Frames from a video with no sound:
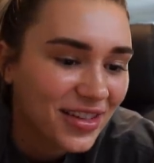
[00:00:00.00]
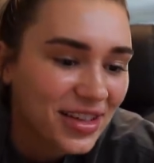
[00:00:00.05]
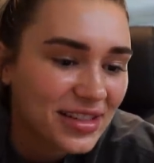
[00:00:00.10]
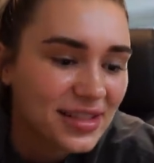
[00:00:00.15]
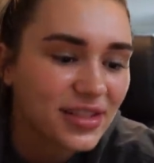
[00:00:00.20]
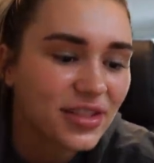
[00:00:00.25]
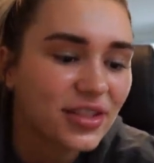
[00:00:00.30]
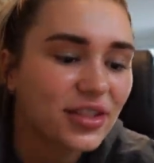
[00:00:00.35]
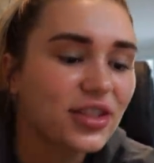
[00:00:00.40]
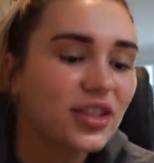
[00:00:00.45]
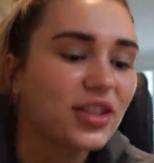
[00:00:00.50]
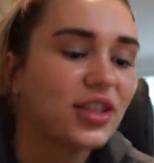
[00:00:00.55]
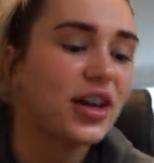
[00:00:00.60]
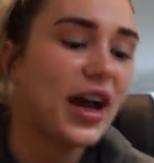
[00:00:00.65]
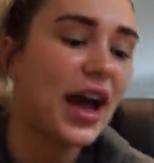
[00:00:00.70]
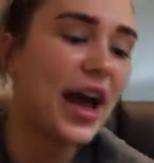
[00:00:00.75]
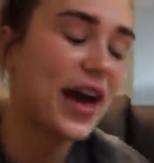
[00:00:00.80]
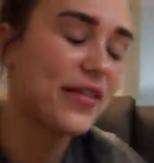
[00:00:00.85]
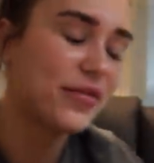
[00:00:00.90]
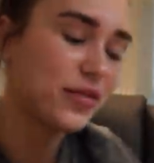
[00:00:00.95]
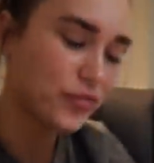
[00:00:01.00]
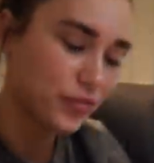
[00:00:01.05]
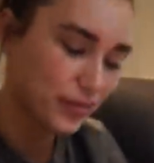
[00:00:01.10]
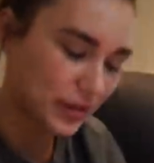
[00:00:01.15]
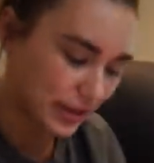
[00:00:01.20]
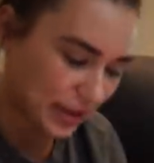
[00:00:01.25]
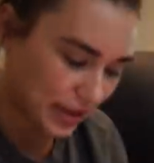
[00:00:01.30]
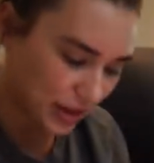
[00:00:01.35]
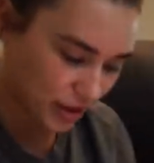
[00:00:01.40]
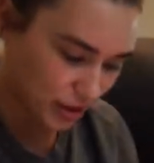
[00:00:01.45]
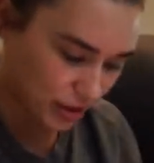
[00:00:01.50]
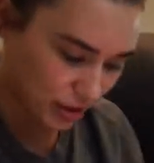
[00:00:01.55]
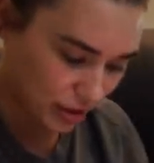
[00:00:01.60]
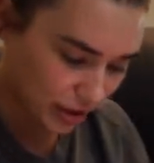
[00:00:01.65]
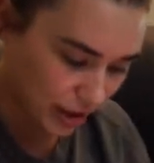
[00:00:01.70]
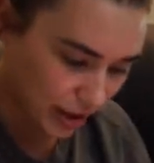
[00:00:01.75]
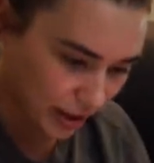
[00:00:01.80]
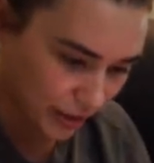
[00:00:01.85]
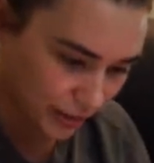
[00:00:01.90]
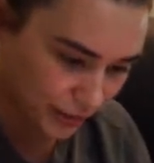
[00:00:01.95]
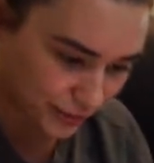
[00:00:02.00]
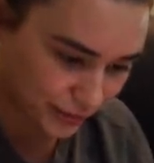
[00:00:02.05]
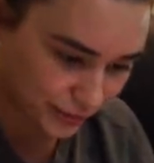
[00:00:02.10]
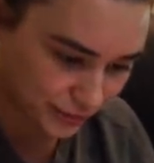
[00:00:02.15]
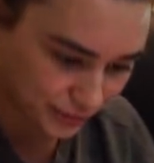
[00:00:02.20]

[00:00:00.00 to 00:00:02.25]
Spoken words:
Oh, that's so cute. I have a really cute photo